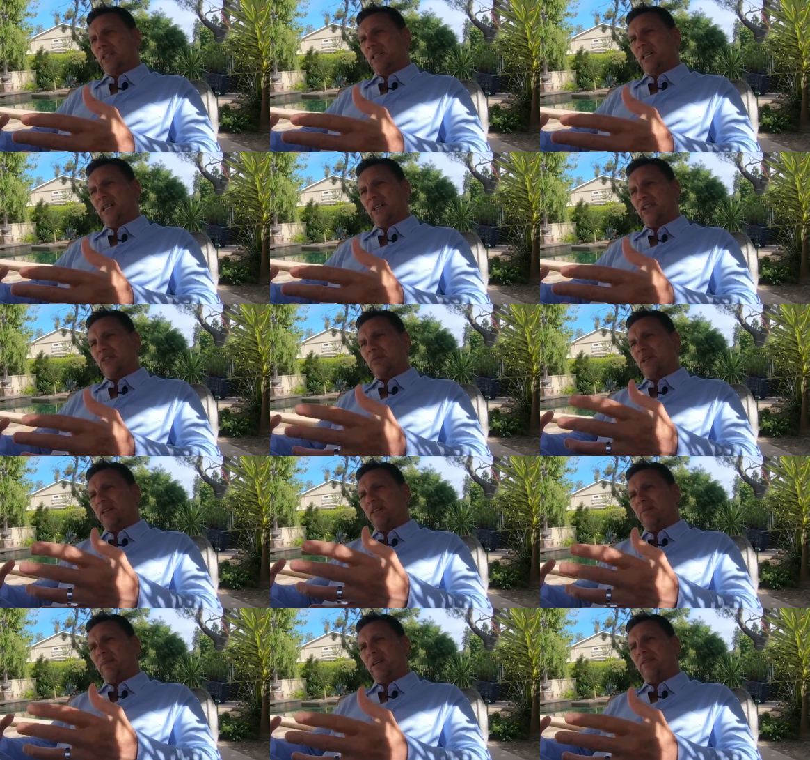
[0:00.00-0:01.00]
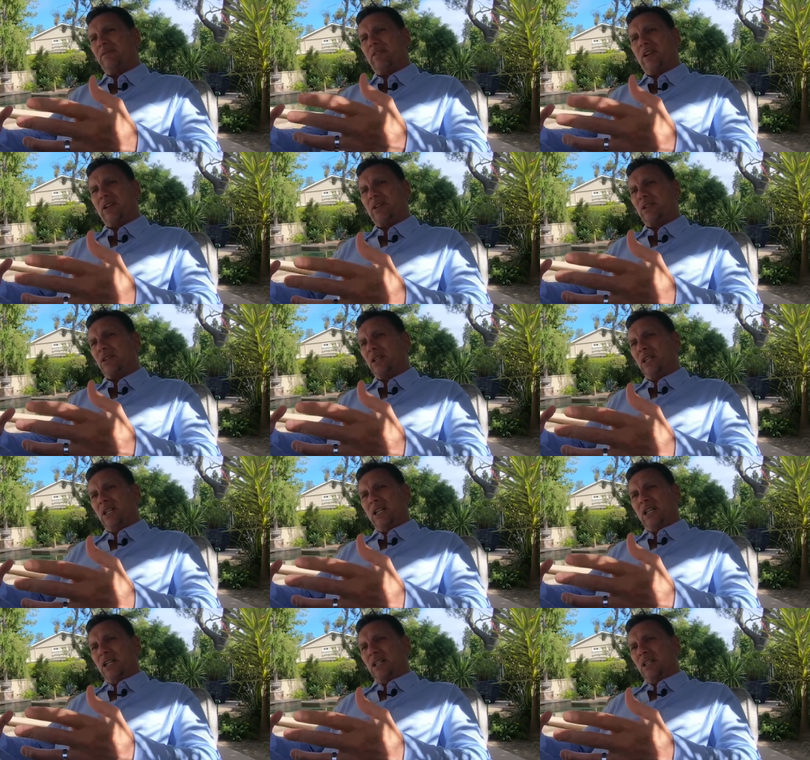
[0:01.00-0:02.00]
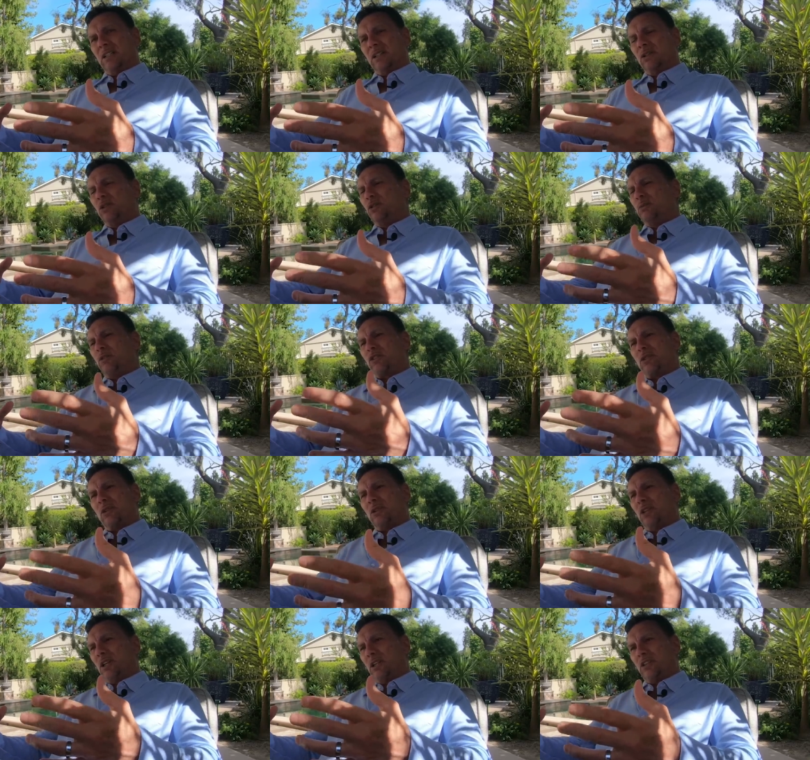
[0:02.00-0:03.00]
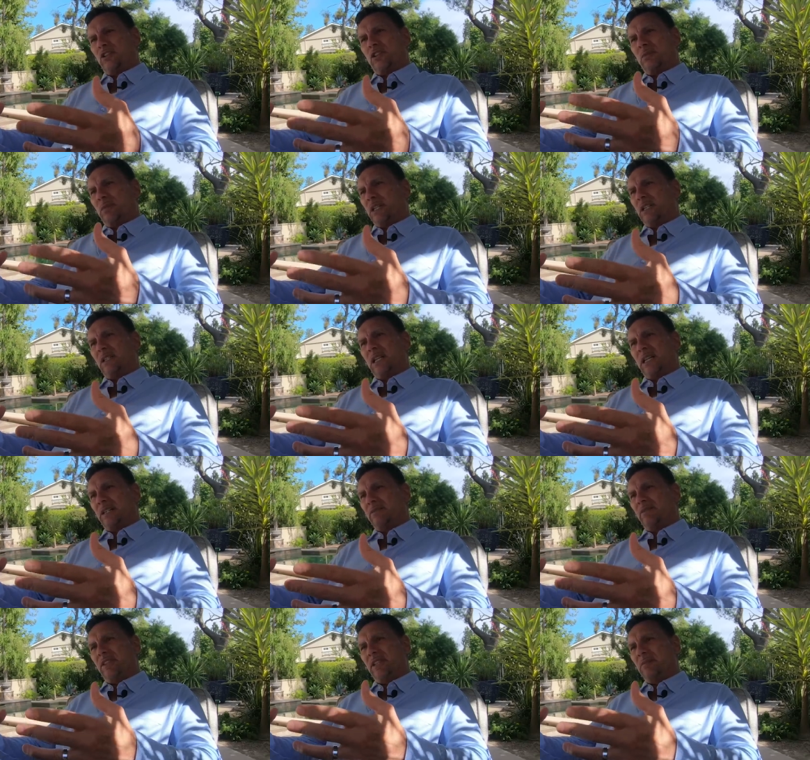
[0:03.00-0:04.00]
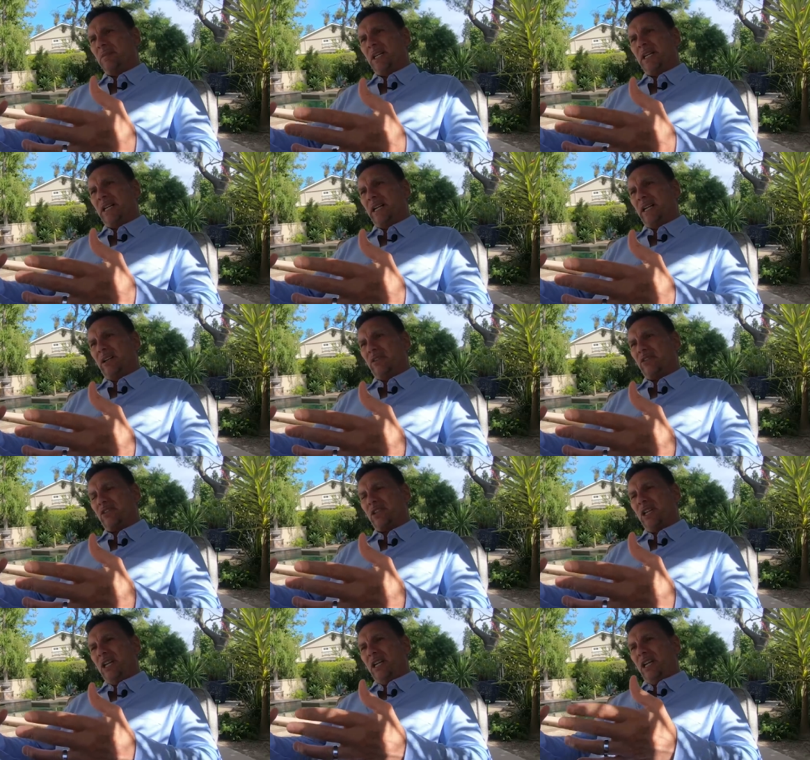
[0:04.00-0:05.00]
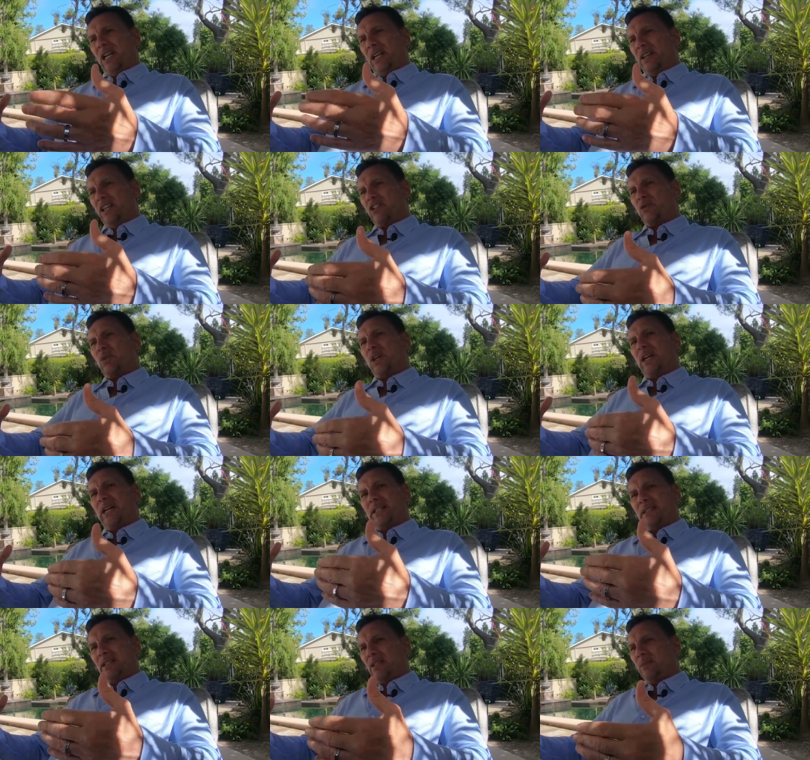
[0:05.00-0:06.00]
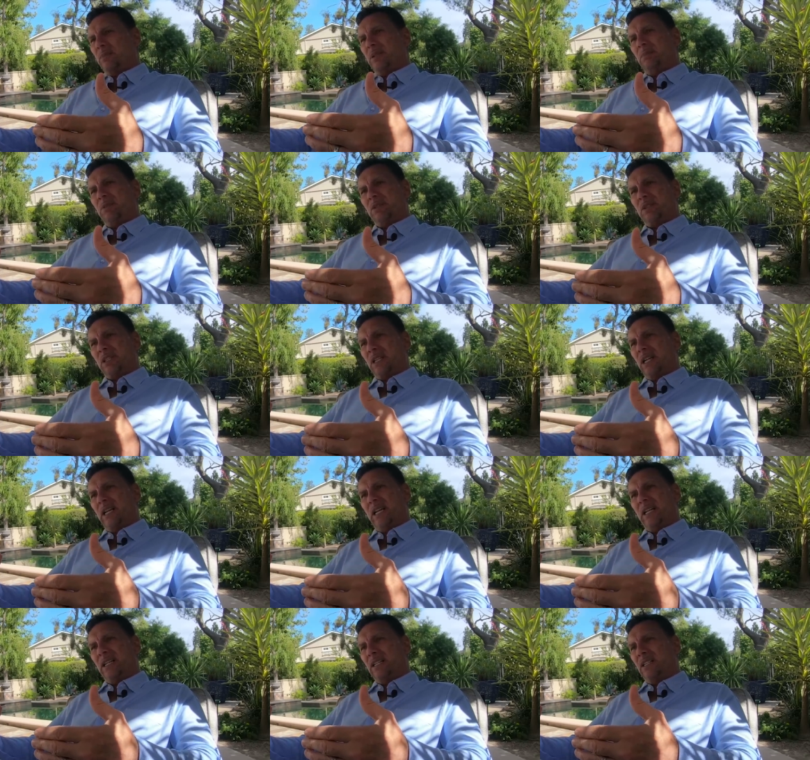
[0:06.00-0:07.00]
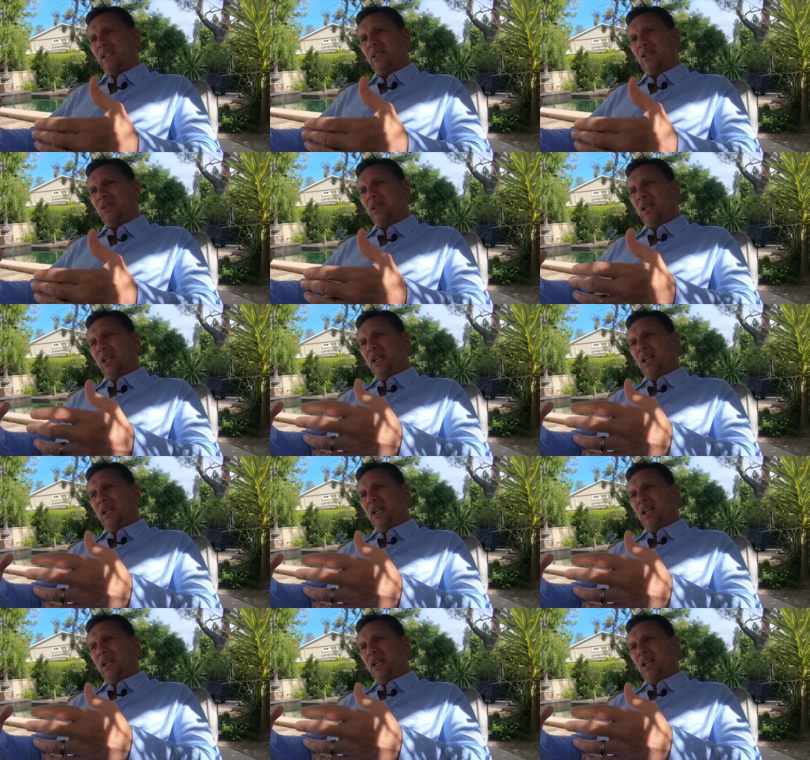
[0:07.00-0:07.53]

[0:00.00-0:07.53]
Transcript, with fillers: in a house. My, my father looms so large in my life and in my house. And that's why I tell people today, you know,